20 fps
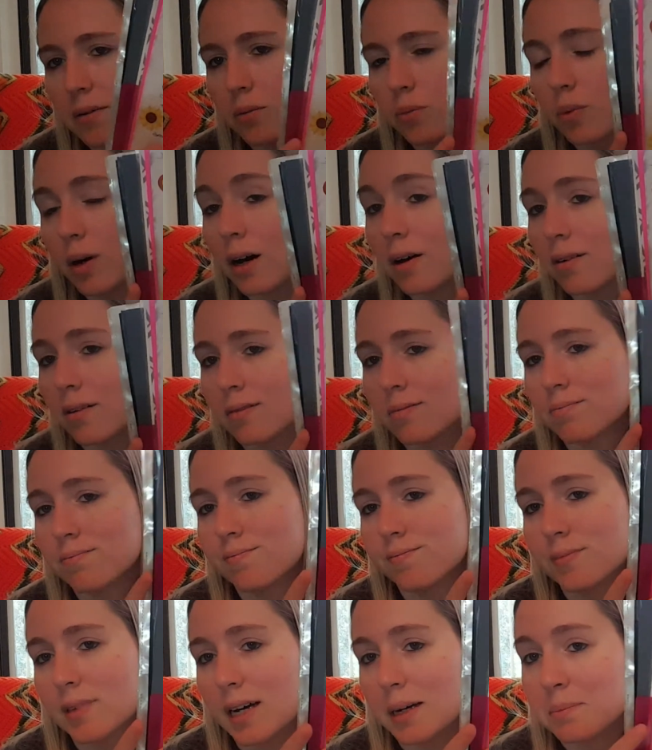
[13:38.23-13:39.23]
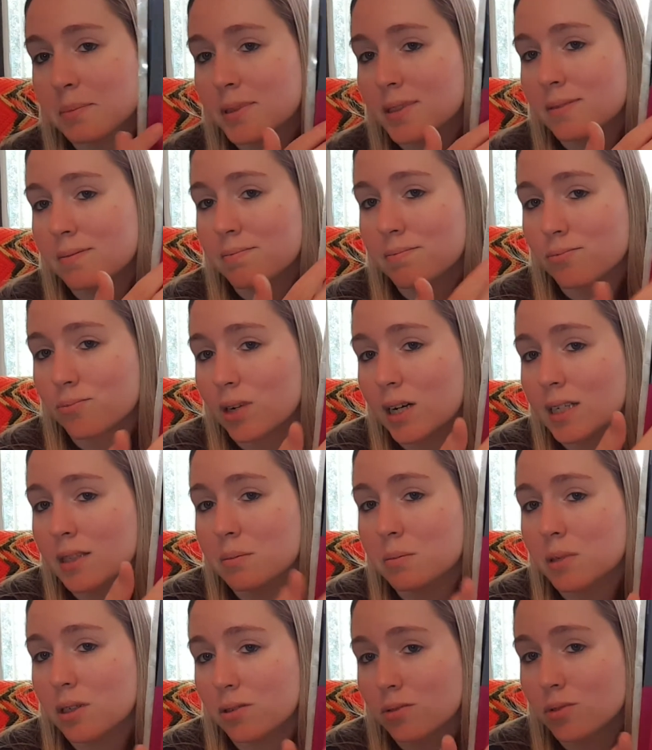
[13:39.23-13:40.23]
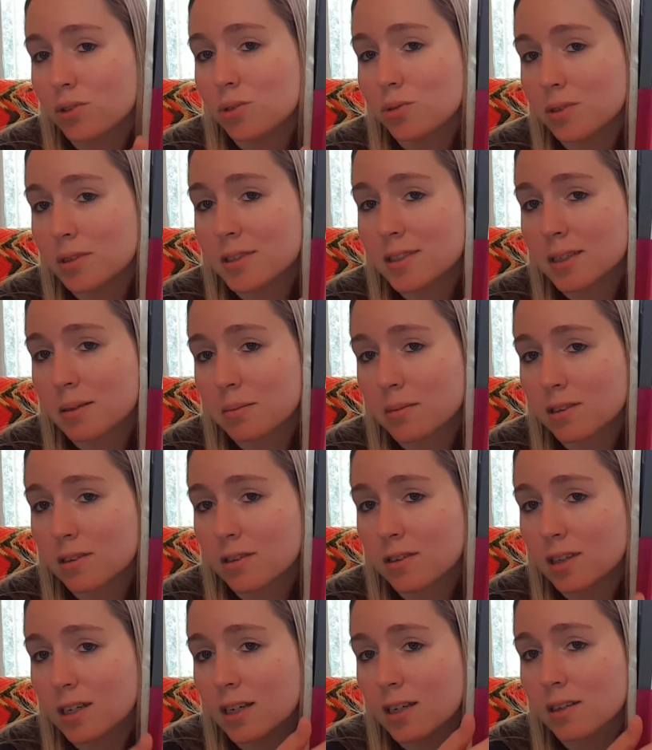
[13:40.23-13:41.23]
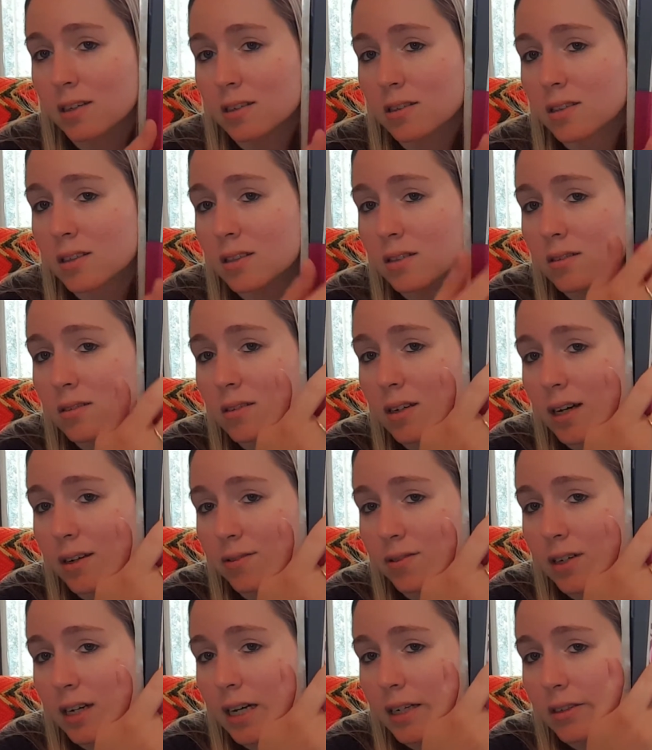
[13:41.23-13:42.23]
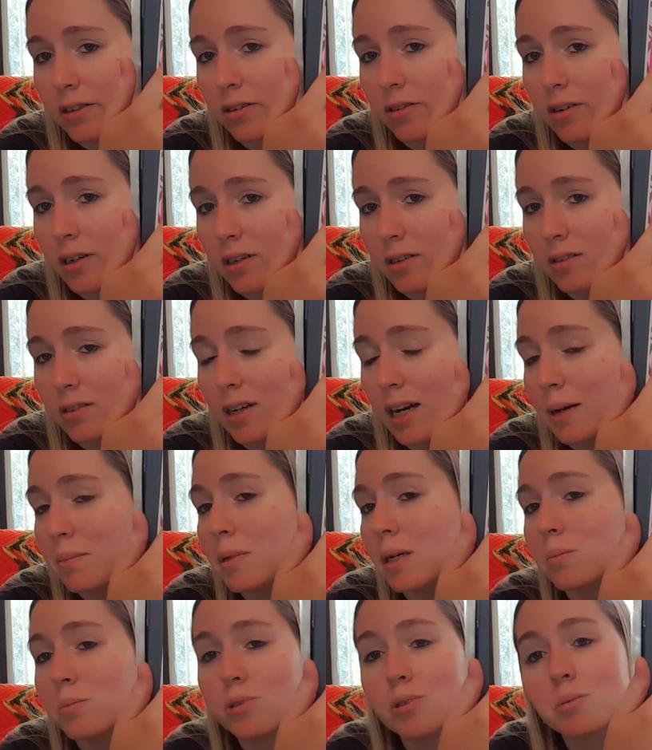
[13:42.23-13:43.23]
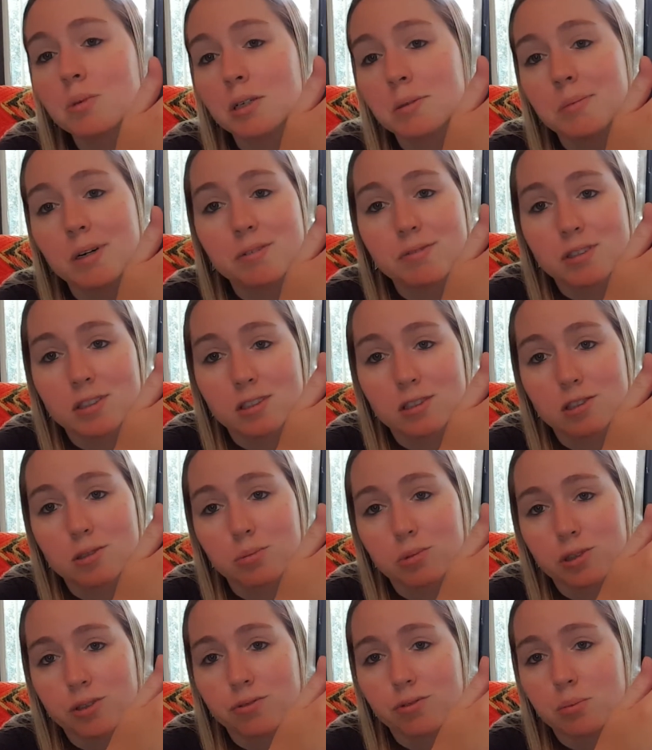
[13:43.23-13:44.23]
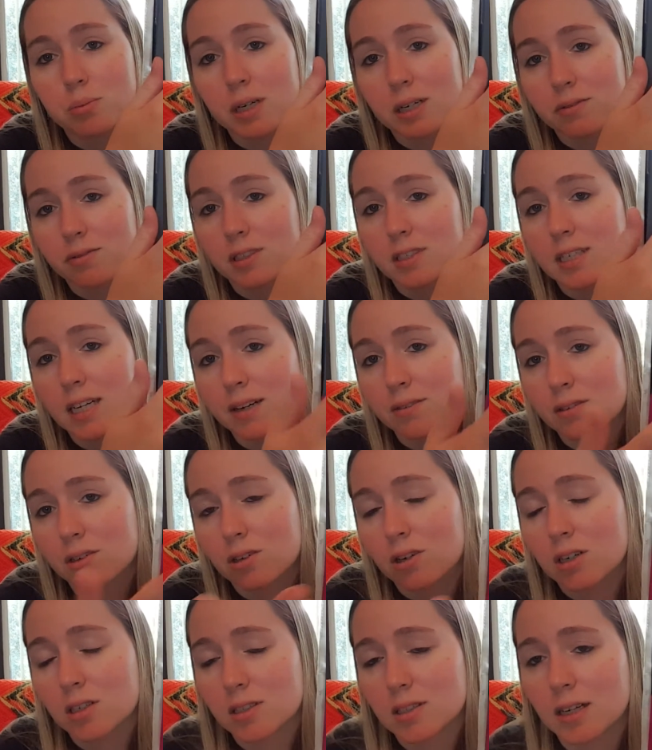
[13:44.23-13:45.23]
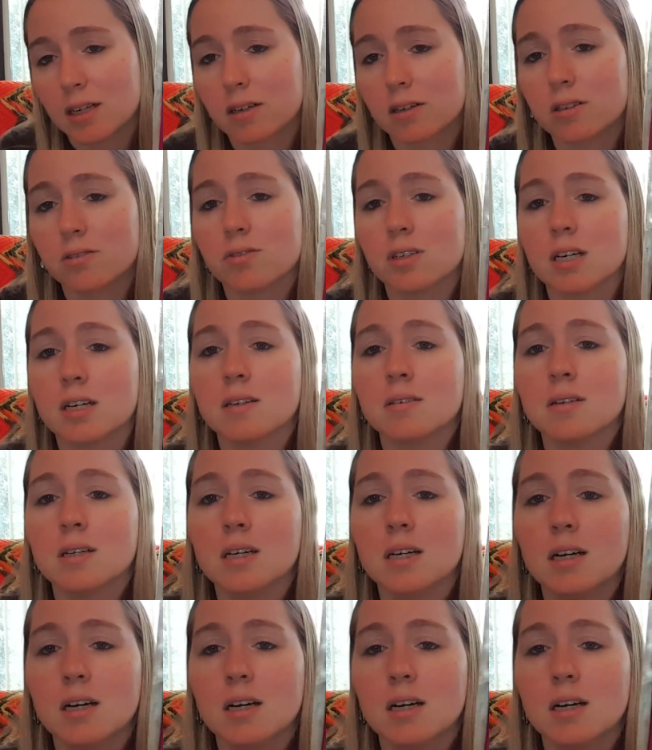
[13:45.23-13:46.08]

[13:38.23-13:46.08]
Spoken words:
well, I'm right in the middle of doing some of the things, and I forgot to cross. I made blueberry muffins this morning for breakfast. Haven't crossed that off yet.